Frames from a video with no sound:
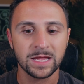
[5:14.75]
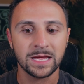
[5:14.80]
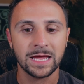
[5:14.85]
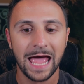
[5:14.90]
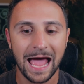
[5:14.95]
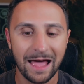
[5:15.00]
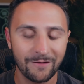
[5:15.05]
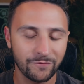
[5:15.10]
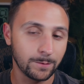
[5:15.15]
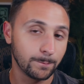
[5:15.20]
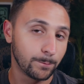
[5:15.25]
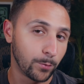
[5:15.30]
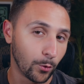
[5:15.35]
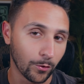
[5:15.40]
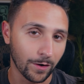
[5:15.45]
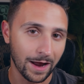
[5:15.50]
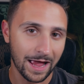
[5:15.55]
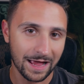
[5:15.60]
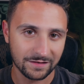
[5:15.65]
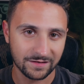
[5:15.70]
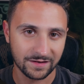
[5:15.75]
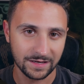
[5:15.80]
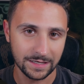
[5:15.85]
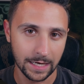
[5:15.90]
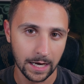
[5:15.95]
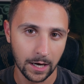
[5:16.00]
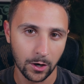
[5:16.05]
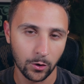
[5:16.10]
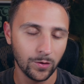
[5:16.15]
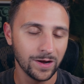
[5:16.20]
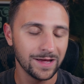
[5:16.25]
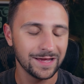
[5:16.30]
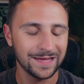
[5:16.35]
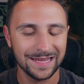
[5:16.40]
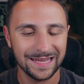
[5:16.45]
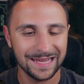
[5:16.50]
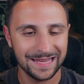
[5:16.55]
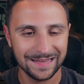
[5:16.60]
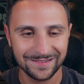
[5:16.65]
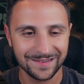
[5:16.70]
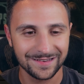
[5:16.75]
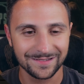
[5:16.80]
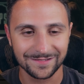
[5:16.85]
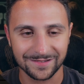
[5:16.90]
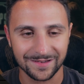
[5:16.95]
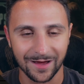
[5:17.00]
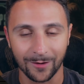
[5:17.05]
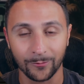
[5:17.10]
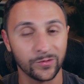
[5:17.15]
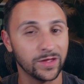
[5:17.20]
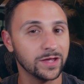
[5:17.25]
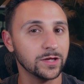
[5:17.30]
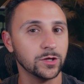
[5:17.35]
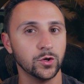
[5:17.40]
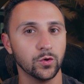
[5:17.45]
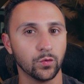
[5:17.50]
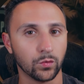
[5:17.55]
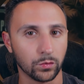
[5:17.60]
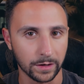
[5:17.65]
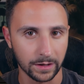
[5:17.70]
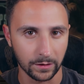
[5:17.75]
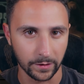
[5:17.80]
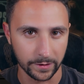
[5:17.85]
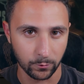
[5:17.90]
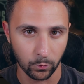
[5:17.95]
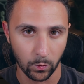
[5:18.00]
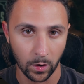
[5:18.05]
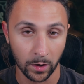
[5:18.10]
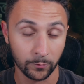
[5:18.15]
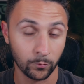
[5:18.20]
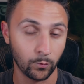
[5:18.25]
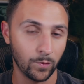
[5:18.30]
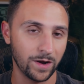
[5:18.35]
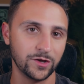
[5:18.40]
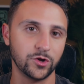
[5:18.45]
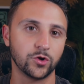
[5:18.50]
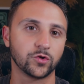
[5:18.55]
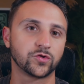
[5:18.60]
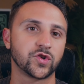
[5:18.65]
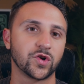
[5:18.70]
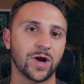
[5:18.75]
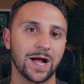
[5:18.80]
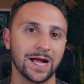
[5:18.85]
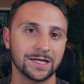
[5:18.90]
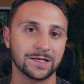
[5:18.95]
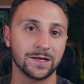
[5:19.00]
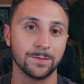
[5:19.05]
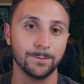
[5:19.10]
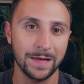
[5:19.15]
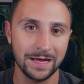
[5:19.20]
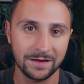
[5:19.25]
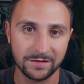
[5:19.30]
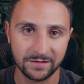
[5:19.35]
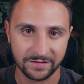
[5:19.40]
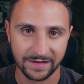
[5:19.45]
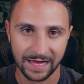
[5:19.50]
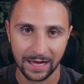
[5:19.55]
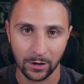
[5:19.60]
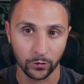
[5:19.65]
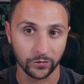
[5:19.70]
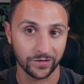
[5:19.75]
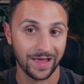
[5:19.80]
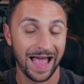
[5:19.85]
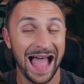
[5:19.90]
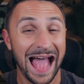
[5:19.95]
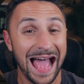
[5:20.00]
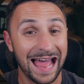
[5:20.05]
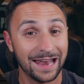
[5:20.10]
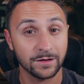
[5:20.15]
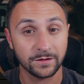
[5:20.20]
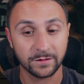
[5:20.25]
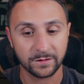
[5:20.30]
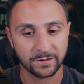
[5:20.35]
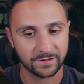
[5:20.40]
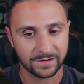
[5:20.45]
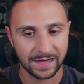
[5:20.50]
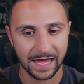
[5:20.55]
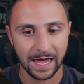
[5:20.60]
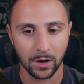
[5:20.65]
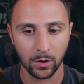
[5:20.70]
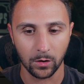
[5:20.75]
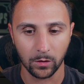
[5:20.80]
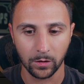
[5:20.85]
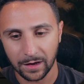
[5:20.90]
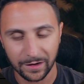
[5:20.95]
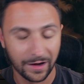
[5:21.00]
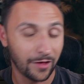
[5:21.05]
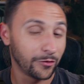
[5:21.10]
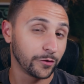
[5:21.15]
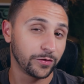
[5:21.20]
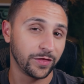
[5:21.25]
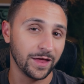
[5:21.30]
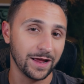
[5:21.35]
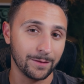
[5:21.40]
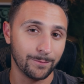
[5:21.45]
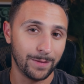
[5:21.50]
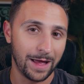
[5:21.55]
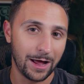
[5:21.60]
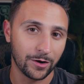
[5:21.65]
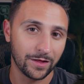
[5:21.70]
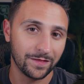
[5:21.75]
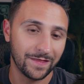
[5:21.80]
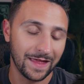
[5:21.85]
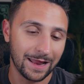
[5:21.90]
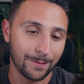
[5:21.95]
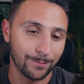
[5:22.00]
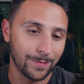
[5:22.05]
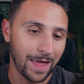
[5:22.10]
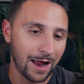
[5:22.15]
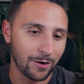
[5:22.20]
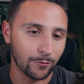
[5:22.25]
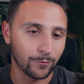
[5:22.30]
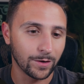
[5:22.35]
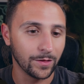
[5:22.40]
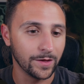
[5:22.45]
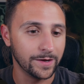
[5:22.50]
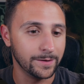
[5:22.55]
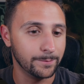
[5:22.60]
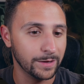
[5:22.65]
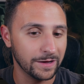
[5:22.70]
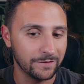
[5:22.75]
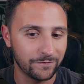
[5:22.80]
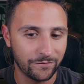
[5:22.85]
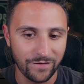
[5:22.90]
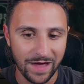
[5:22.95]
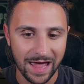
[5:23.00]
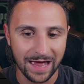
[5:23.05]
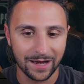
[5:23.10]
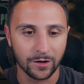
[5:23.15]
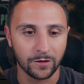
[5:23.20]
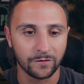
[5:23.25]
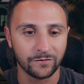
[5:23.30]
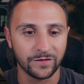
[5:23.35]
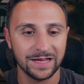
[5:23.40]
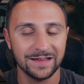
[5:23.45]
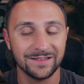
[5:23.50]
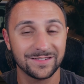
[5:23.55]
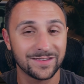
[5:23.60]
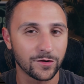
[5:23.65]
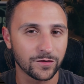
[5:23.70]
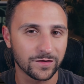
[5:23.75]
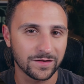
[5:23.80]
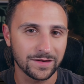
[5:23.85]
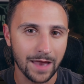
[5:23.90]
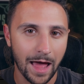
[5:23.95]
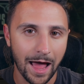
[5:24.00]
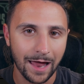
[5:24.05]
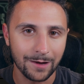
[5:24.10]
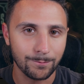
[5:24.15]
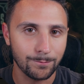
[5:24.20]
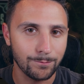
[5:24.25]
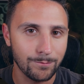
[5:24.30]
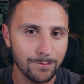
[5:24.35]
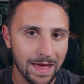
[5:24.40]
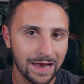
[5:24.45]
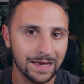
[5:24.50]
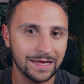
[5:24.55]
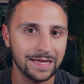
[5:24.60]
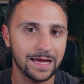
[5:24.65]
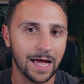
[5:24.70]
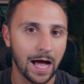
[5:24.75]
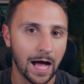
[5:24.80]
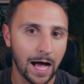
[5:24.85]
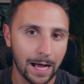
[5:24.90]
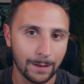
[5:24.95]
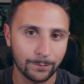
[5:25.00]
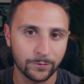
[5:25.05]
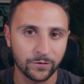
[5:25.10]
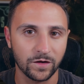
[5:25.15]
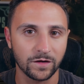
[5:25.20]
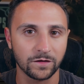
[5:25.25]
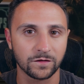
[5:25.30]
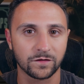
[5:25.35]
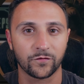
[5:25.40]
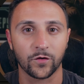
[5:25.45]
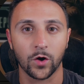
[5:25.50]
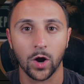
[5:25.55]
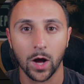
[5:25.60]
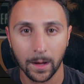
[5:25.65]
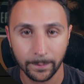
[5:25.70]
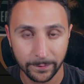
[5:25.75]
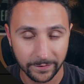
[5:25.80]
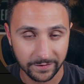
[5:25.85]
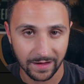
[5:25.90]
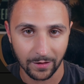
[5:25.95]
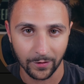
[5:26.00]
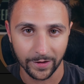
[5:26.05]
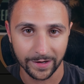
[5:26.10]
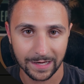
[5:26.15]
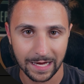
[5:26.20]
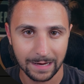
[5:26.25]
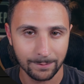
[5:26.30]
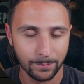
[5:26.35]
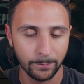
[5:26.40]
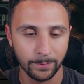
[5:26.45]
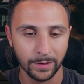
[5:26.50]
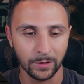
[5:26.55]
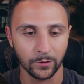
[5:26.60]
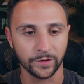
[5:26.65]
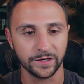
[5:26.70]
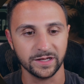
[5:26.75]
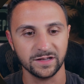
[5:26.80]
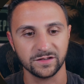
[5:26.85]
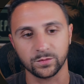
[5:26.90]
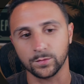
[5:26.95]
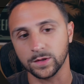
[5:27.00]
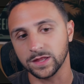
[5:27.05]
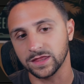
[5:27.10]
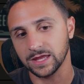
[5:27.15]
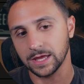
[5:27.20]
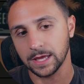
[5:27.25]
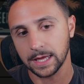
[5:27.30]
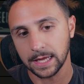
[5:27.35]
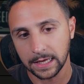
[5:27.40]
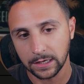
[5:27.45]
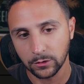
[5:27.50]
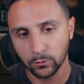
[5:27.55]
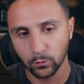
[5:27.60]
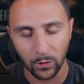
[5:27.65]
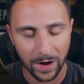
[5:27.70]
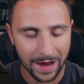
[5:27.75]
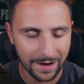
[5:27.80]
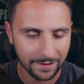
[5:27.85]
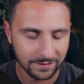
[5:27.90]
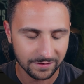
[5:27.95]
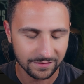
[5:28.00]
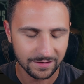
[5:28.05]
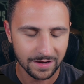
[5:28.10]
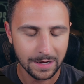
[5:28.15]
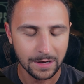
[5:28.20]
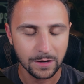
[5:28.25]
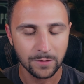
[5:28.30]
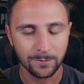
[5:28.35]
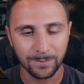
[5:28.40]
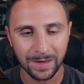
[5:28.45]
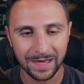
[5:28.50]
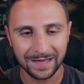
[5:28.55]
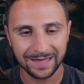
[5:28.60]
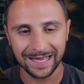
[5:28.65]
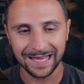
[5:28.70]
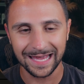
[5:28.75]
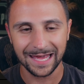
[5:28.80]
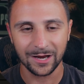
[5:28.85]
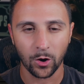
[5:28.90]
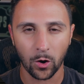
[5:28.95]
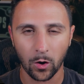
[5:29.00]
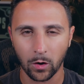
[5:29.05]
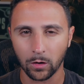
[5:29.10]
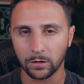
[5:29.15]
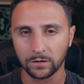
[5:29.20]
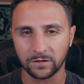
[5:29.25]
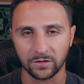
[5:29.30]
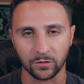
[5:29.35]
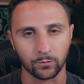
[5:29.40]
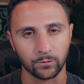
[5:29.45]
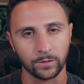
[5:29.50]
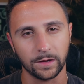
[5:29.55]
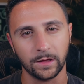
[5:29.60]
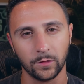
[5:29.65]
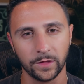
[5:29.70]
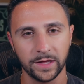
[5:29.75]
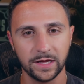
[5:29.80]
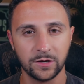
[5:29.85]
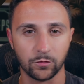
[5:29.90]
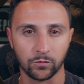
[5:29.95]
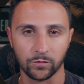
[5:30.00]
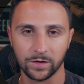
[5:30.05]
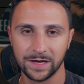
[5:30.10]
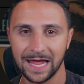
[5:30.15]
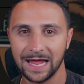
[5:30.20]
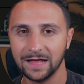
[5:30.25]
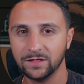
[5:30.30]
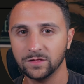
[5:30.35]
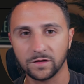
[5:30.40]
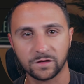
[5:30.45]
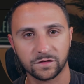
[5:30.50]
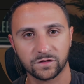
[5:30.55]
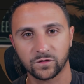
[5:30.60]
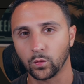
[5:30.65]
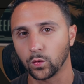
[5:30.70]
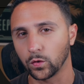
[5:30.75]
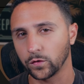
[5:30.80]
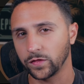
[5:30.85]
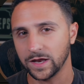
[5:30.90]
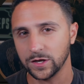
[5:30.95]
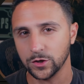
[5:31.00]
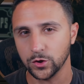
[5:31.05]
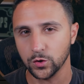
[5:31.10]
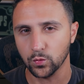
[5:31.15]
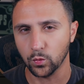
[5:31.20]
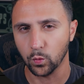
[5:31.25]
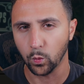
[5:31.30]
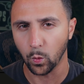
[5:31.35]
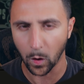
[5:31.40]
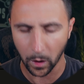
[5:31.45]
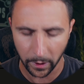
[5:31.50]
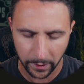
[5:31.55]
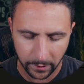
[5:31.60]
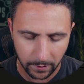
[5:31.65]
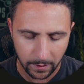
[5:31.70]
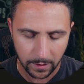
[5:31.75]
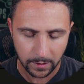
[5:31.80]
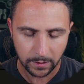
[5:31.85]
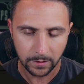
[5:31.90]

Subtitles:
having poor SEO isn't something you really want when you're trying to make sales at scale. Another thing about it that I'm not really a big fan of is there's not many options for upselling capabilities within Wix, making it hard to really create the store that you want.